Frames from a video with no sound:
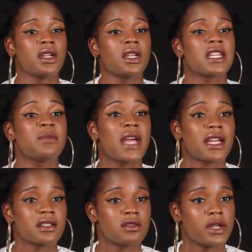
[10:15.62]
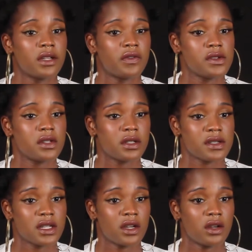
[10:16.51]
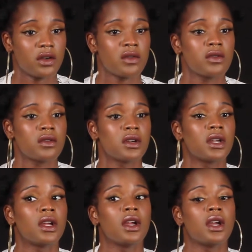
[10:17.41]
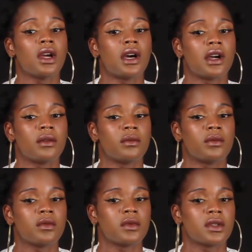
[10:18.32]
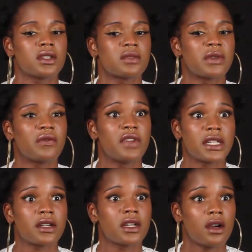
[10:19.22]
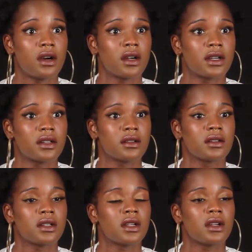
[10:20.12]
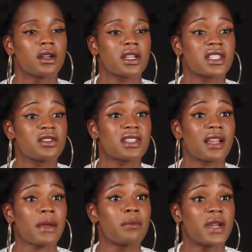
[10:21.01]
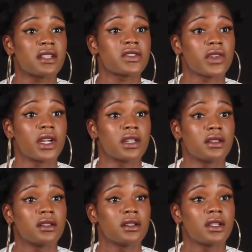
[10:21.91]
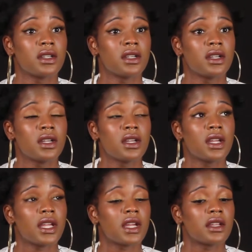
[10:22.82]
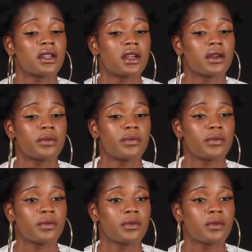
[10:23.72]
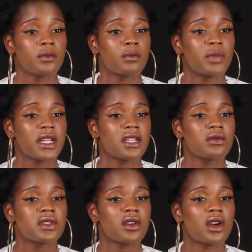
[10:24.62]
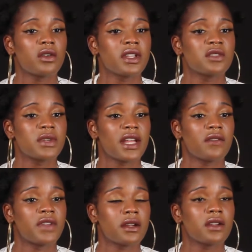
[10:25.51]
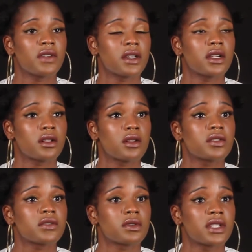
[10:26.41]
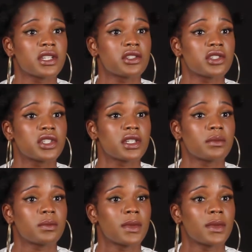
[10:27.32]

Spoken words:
He passed away a few years ago. It's been very hard, because he was like my best friend. And but he was always, we had a very, very close relationship.